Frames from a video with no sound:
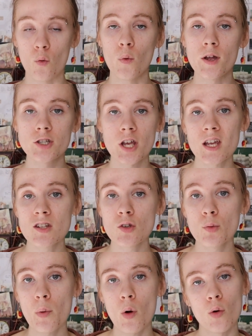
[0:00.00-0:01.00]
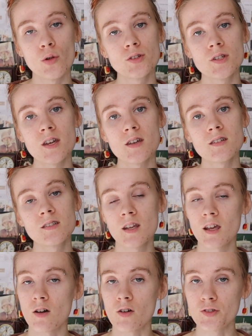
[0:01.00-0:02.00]
Witch hazel poultice
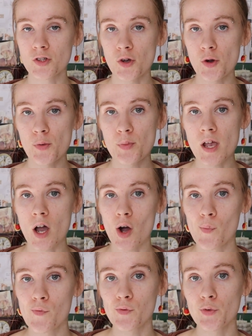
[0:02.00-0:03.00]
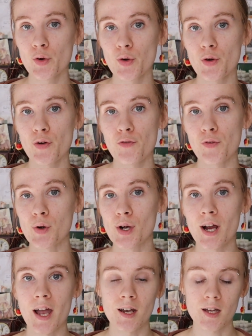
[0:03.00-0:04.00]
can also be helpful
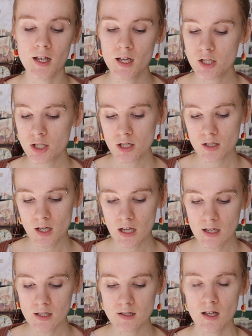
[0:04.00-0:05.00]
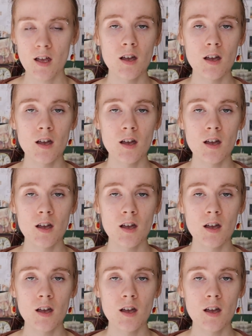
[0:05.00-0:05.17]
for any itchiness.